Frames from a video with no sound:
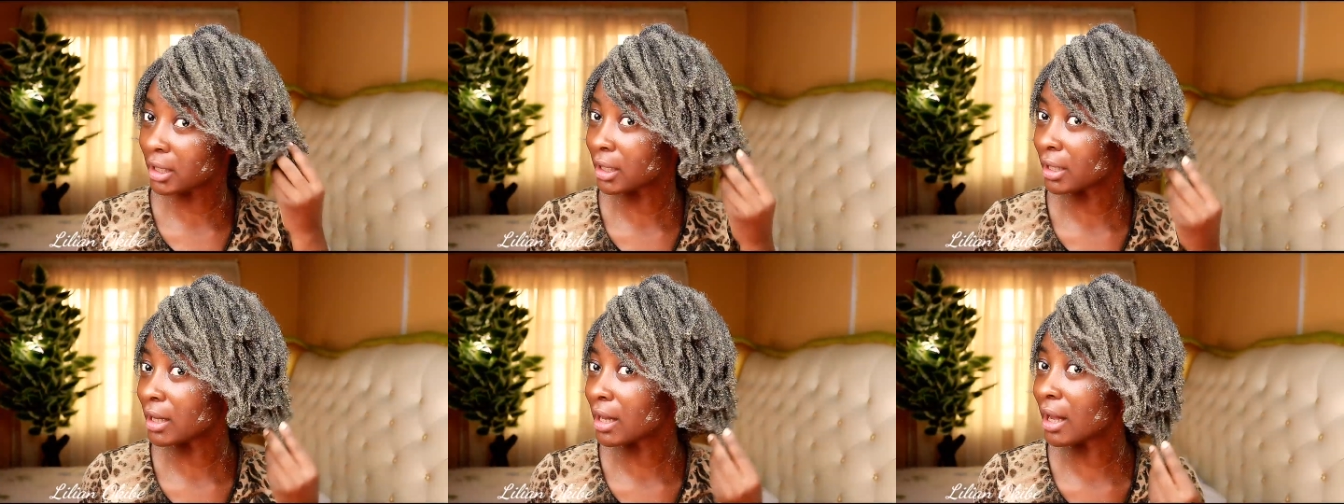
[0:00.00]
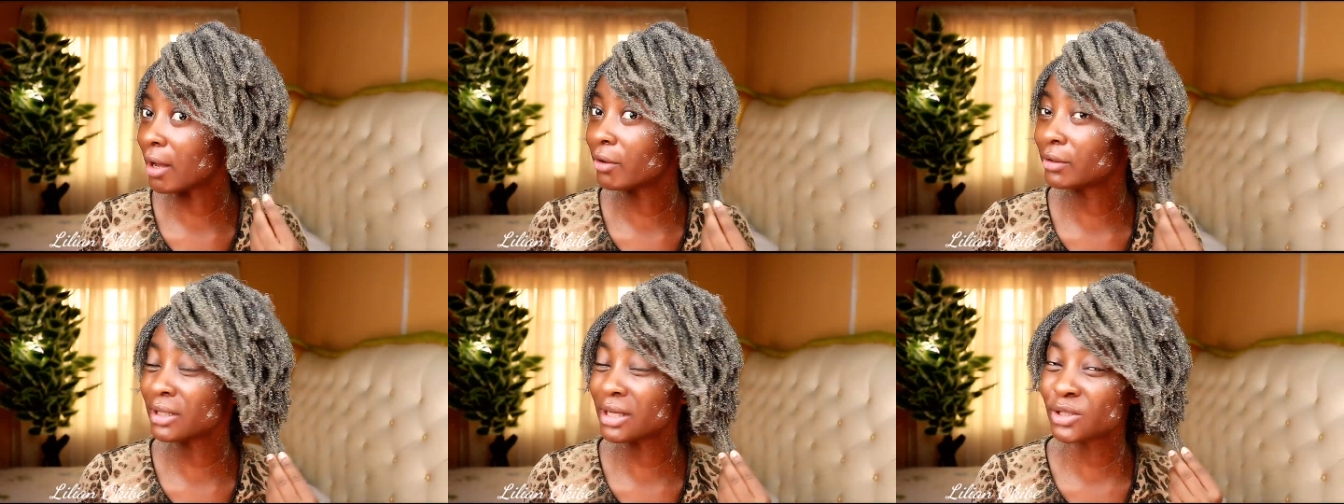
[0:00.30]

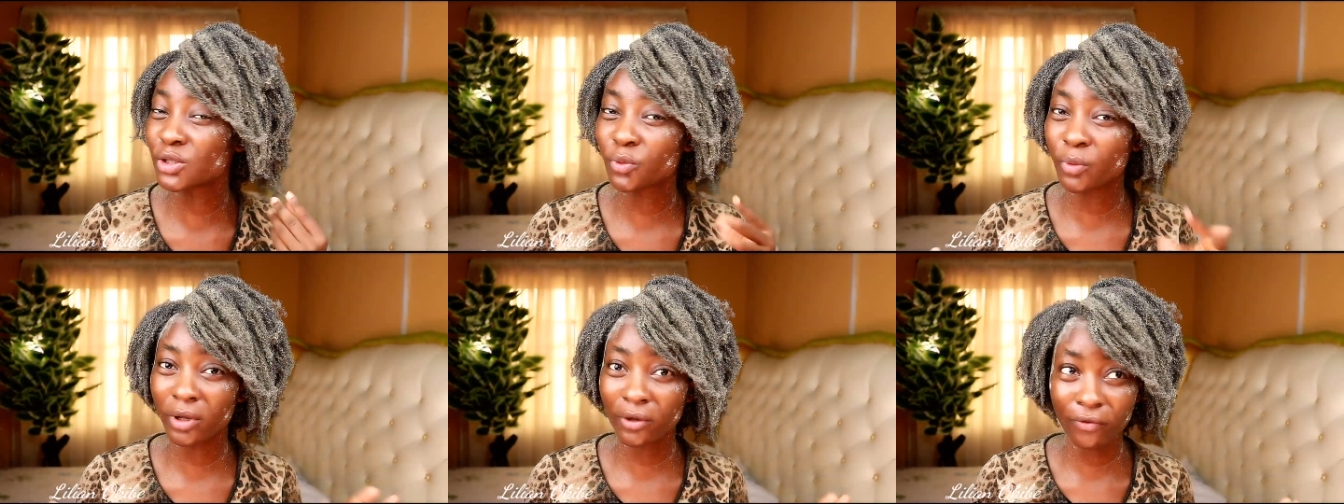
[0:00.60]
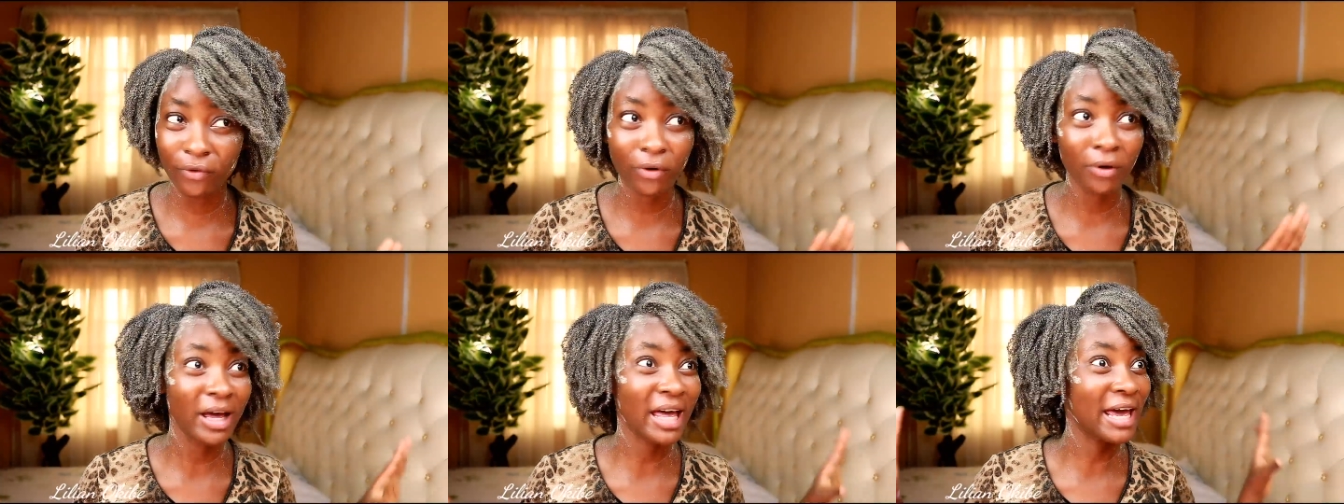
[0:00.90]
I wanted to
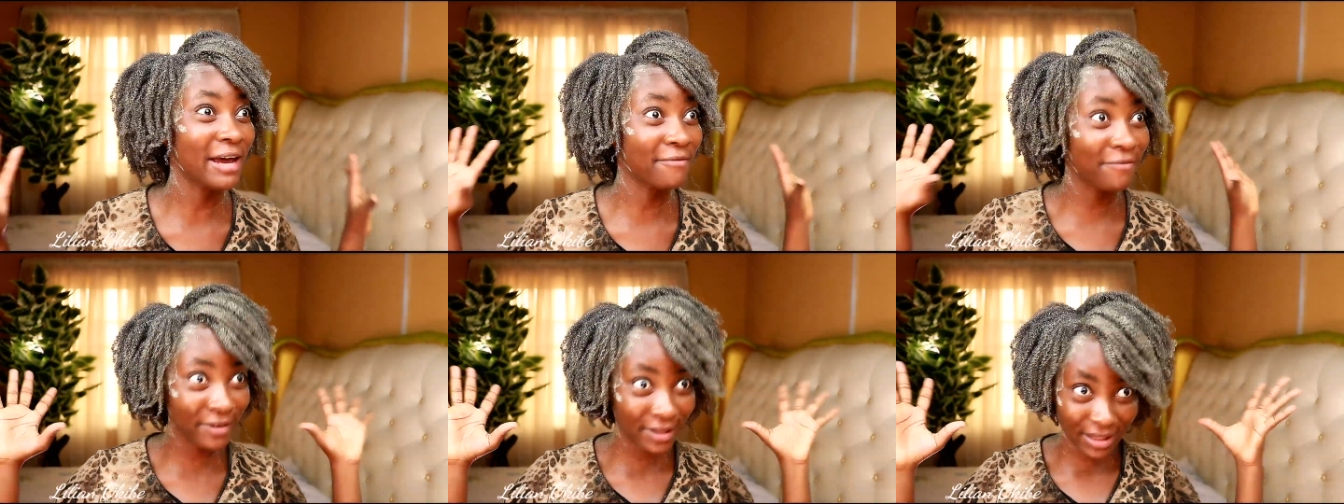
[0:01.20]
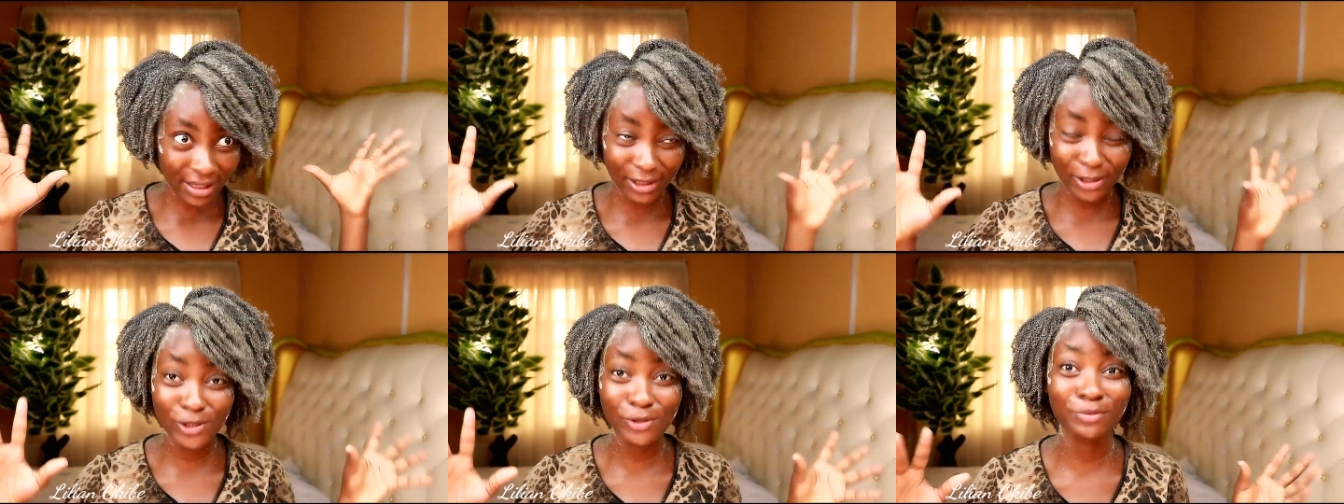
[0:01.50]
wait for
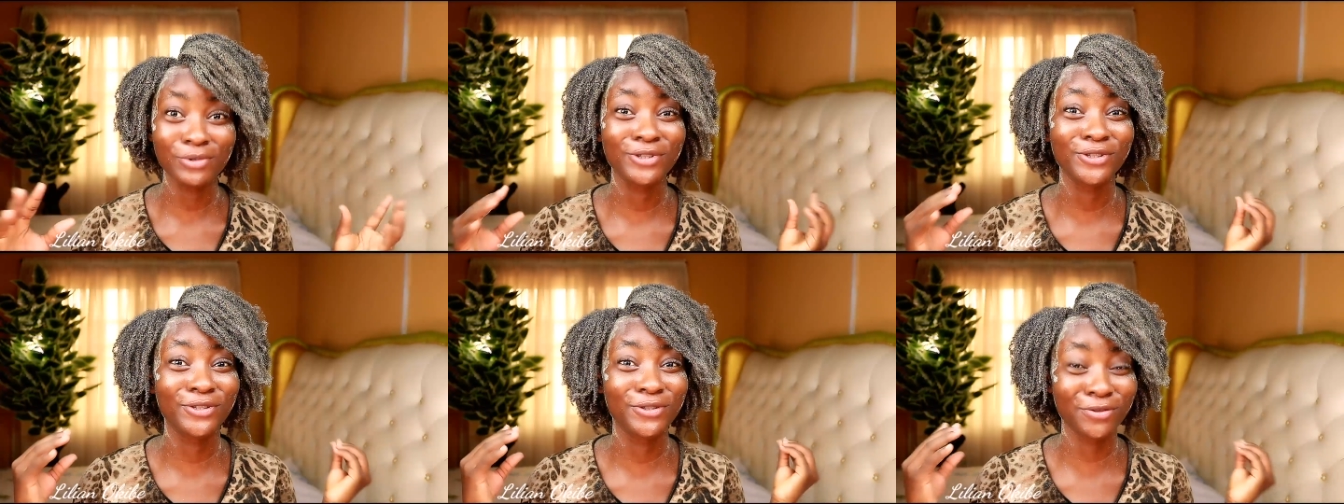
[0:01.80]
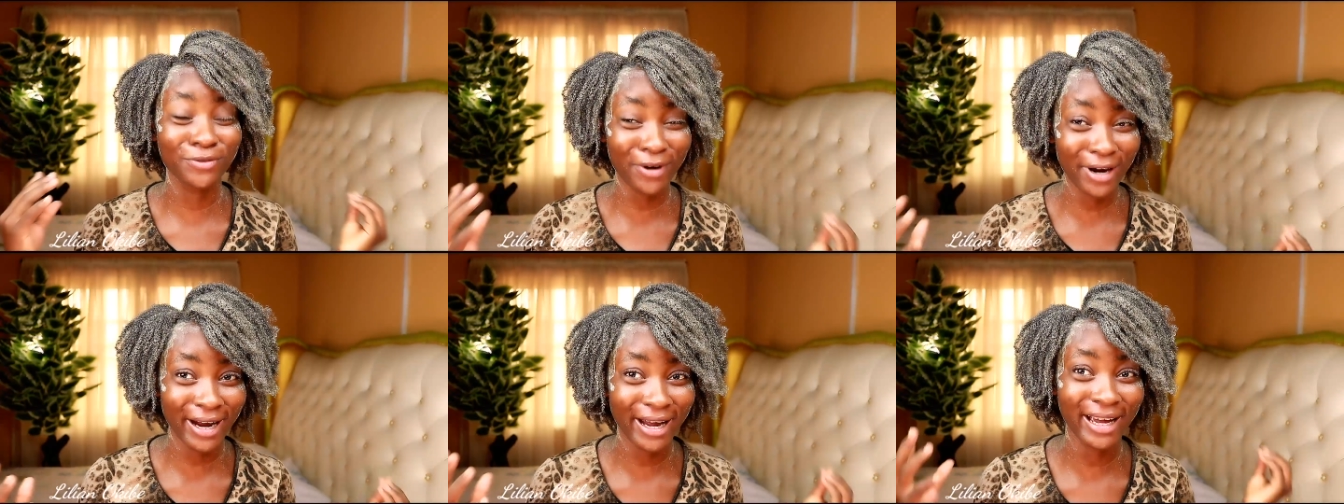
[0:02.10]
everything to be
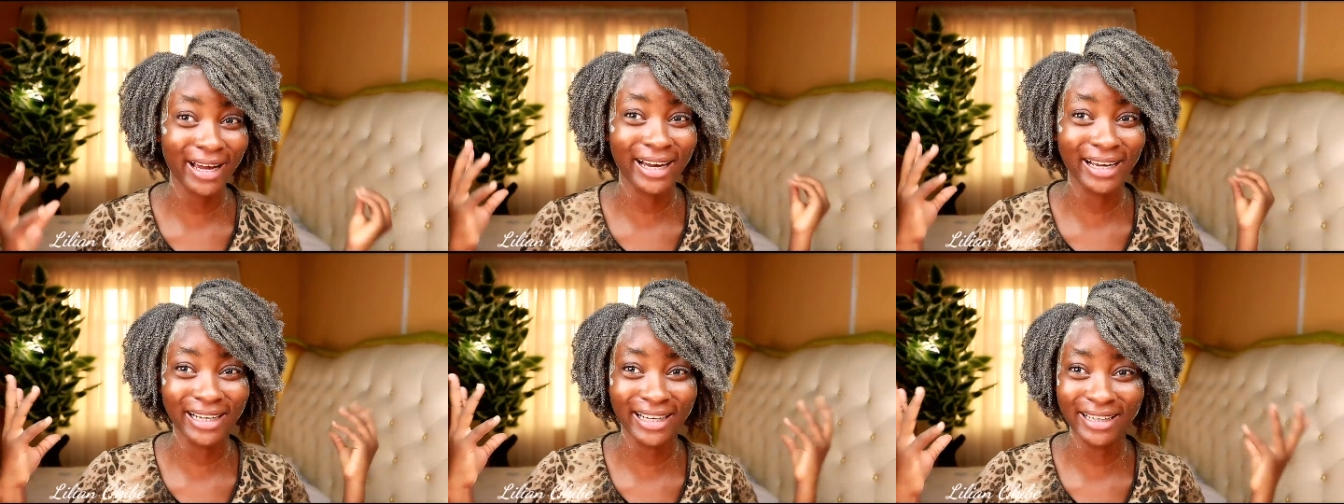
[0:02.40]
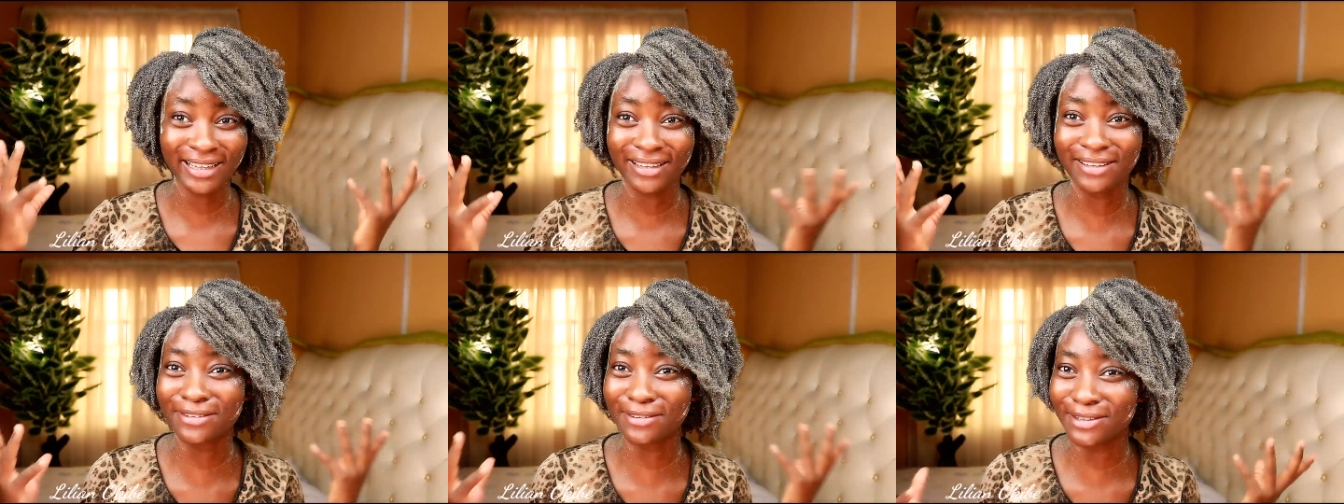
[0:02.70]
dry and
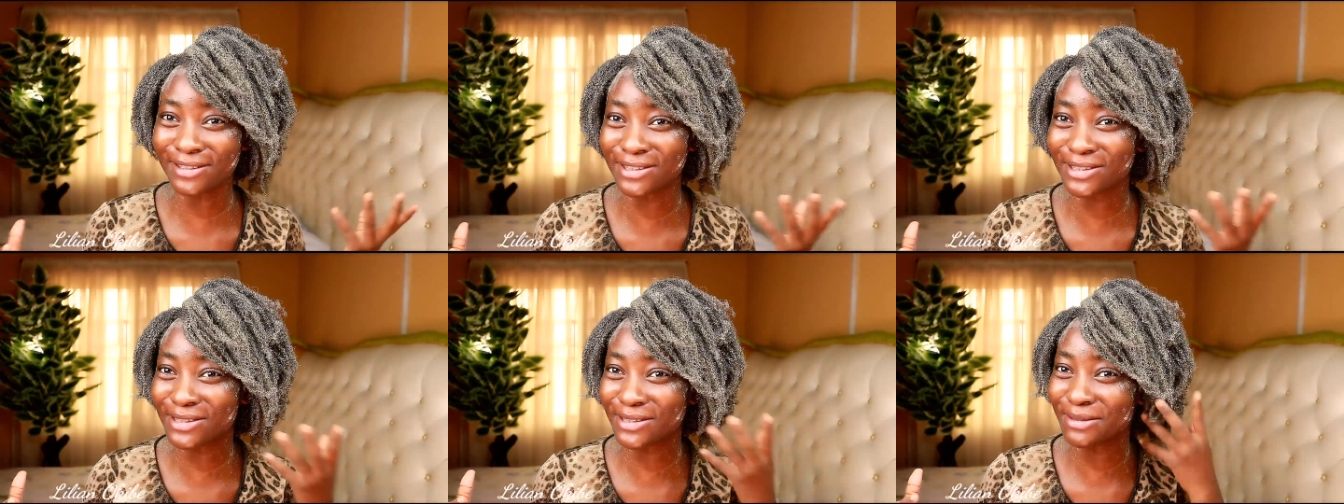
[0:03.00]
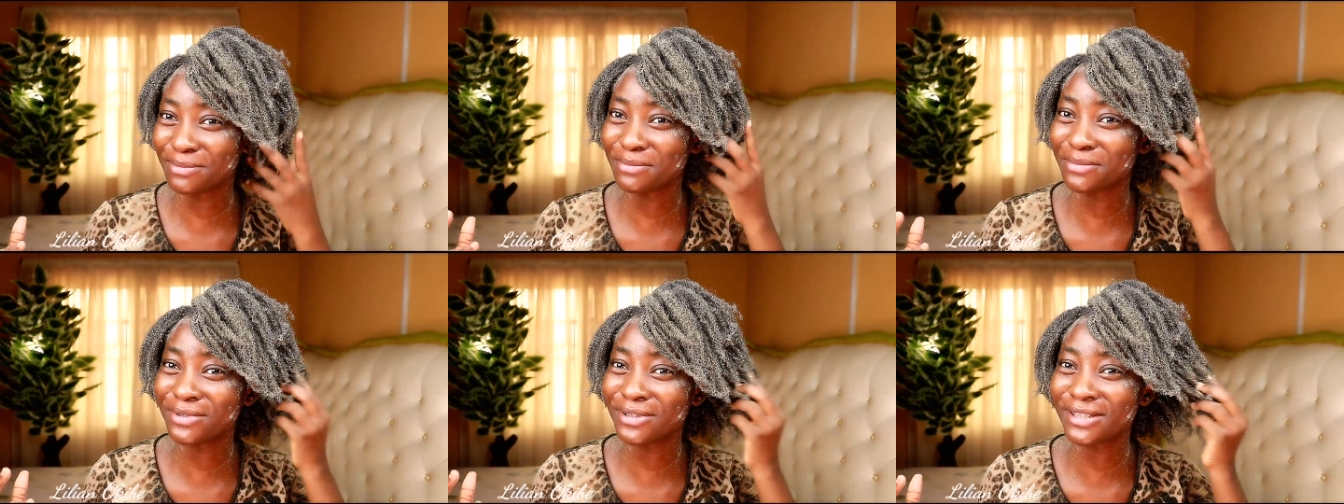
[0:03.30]
like
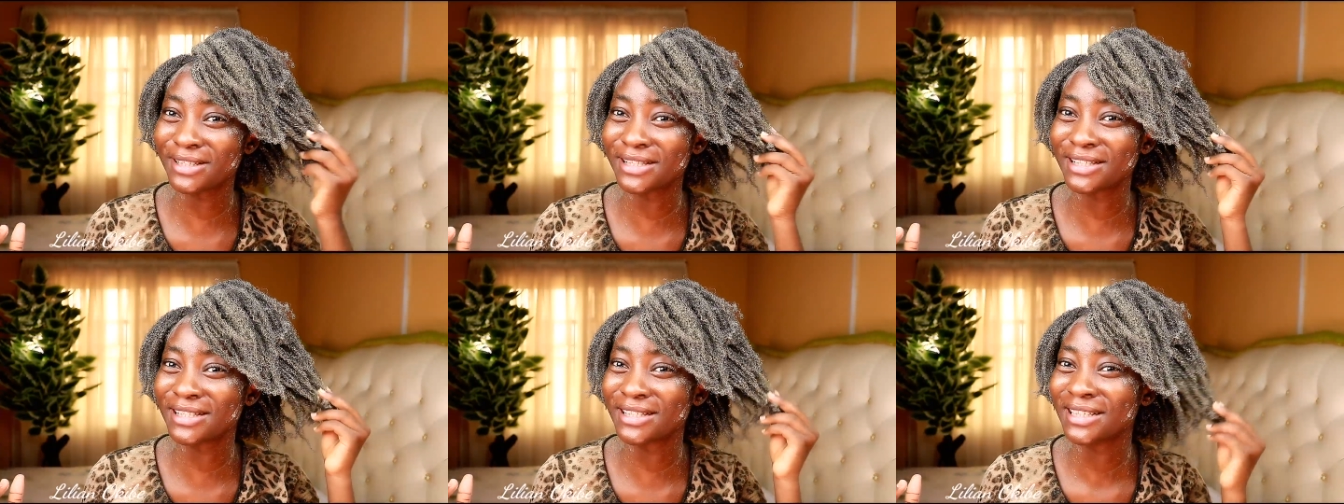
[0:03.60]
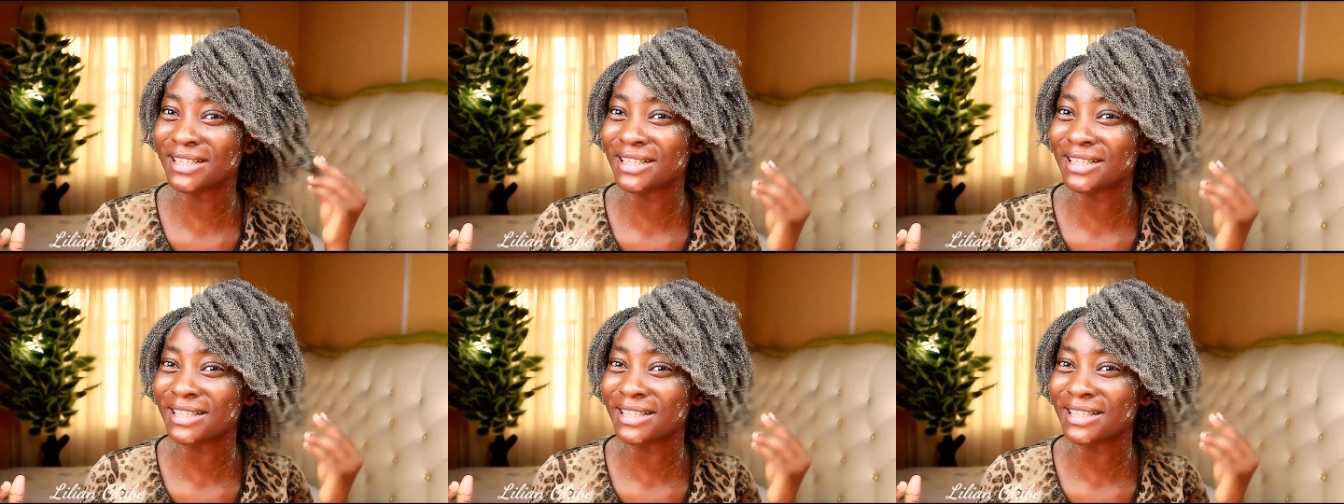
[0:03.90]
crunchy, but